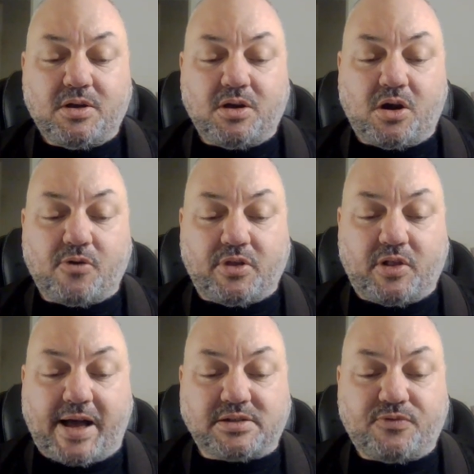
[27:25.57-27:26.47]
over the
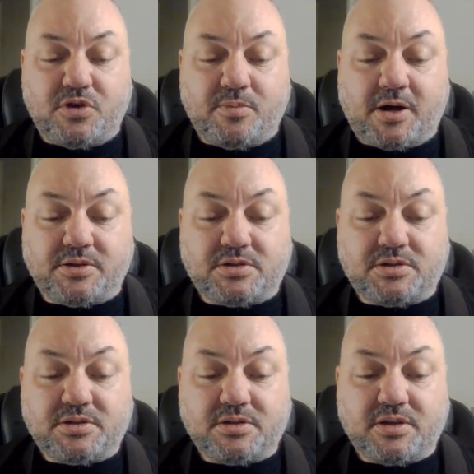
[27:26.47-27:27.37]
last few
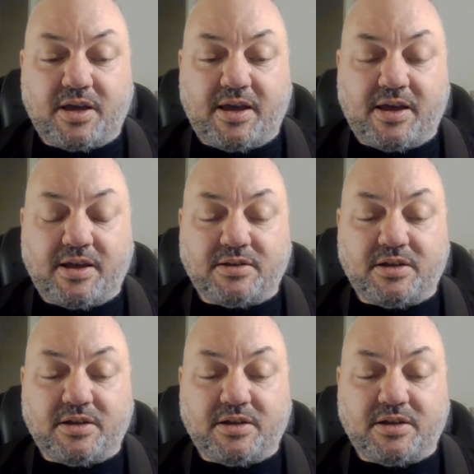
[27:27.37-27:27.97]
months, and